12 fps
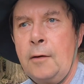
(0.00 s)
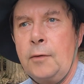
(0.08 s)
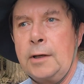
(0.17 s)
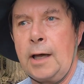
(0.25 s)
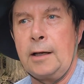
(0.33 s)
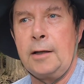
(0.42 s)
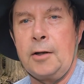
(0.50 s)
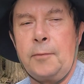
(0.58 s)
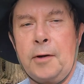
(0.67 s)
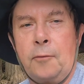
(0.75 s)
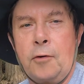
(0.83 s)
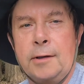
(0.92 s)
We got a little
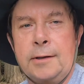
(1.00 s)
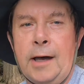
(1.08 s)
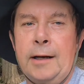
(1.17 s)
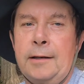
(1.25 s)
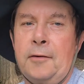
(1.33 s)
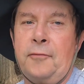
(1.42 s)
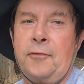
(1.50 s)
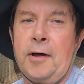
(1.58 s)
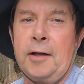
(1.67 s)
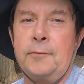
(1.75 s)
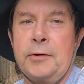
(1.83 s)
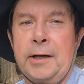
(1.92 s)
bit of work done, a little
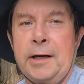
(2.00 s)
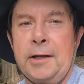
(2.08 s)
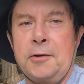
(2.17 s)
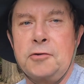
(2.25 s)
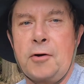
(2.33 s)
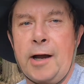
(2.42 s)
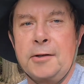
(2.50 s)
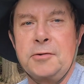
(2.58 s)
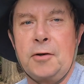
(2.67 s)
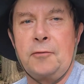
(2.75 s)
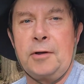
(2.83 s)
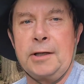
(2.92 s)
fun playing on the track,
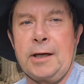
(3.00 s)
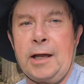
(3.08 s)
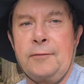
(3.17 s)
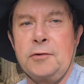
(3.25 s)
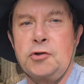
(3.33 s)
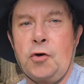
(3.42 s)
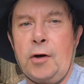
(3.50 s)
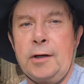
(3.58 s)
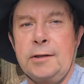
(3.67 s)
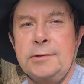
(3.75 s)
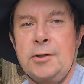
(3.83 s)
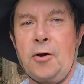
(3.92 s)
so I really kind of
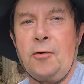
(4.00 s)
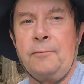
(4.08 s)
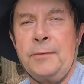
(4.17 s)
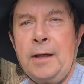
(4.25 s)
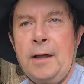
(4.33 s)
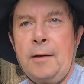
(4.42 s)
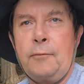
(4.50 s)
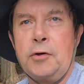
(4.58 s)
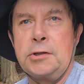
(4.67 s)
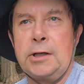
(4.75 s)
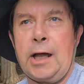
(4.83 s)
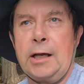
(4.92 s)
enjoyed it. So
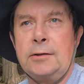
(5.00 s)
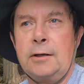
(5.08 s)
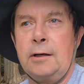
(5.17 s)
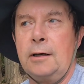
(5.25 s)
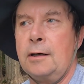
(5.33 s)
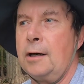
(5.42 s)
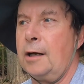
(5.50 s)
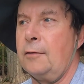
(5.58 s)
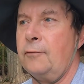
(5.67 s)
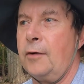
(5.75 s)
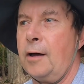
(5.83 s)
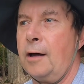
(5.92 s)
appreciate you kind
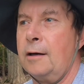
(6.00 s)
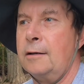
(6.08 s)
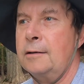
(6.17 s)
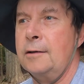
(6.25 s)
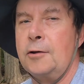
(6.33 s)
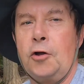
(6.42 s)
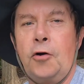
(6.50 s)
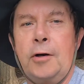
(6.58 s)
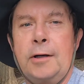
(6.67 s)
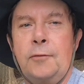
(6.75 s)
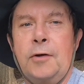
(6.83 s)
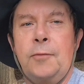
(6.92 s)
of
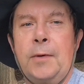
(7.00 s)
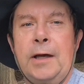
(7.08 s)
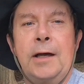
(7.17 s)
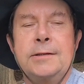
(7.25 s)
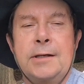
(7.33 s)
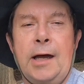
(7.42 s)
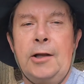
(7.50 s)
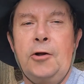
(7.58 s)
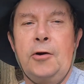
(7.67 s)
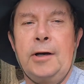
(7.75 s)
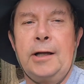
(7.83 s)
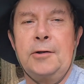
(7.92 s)
learning with me as I
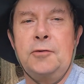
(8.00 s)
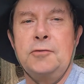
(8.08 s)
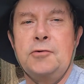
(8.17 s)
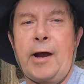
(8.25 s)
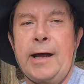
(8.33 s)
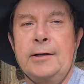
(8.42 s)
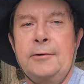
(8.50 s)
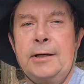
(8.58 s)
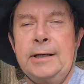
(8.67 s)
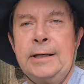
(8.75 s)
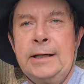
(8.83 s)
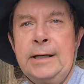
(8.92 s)
learn how to do
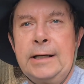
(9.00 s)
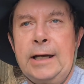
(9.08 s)
tractoring.